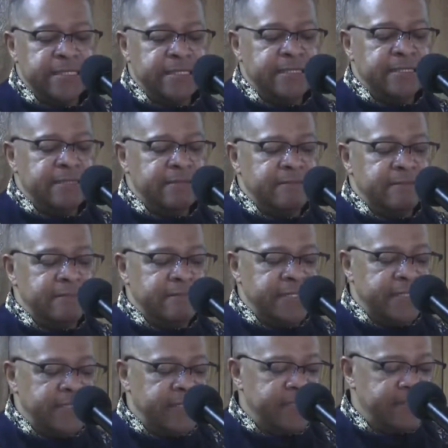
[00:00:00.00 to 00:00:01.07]
Uh,
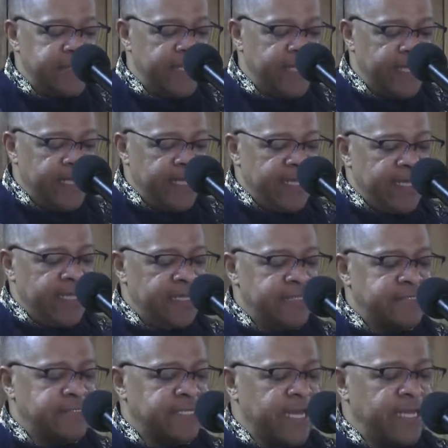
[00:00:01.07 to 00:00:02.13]
and in his, in
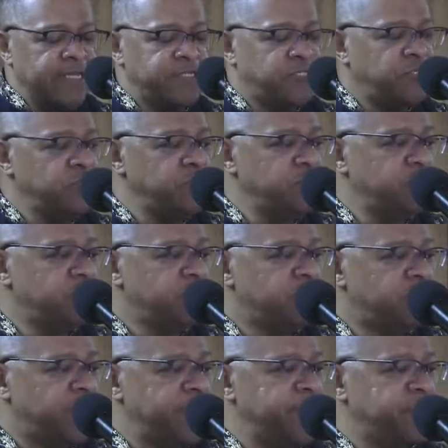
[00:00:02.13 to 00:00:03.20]
his solitude,
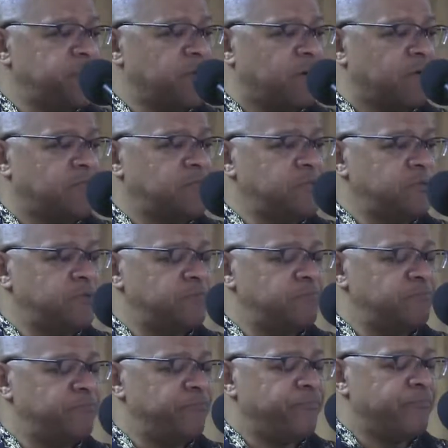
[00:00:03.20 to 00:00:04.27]
money talked to him.
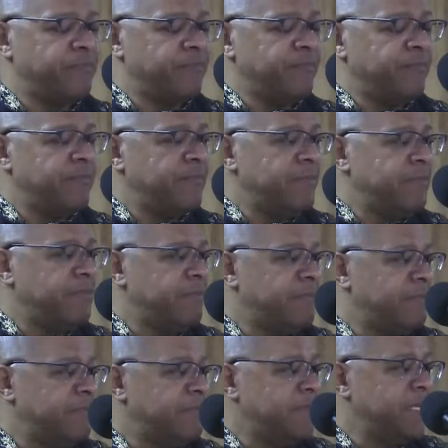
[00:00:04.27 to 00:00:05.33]

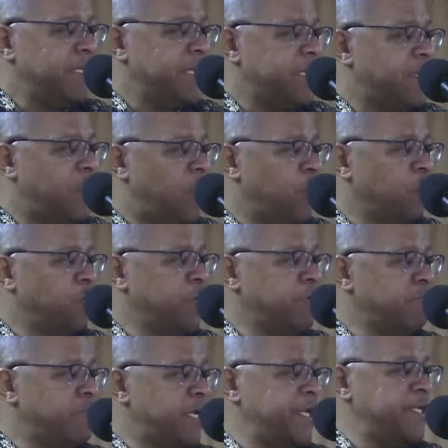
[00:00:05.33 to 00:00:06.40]
He got hungry
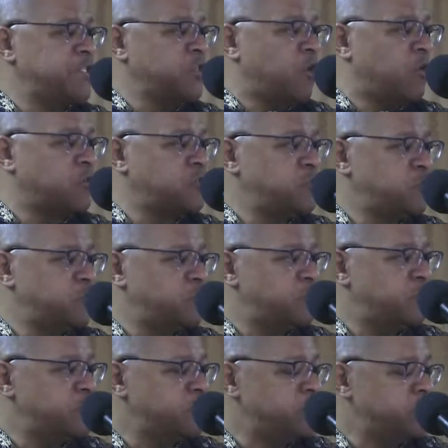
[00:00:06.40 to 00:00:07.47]
and money talked to him.
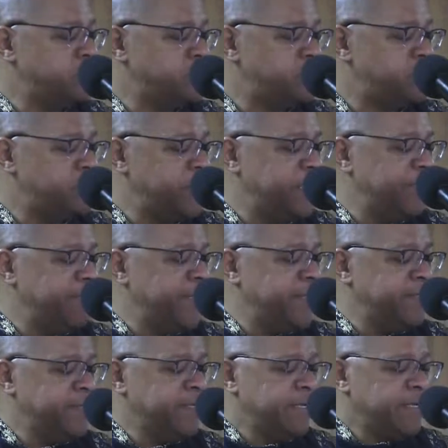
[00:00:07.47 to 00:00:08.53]

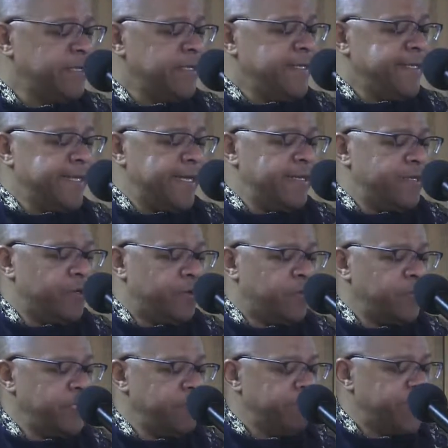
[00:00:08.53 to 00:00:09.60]
Amen. He got
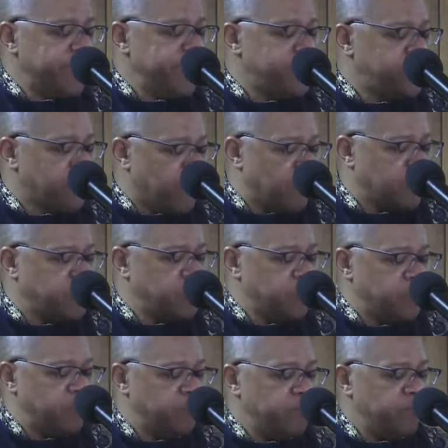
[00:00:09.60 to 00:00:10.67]
lonely, money talked to
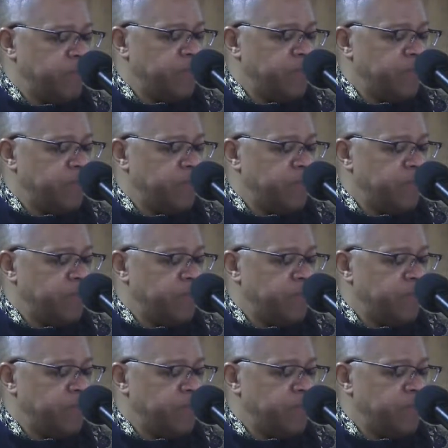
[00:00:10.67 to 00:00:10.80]
him.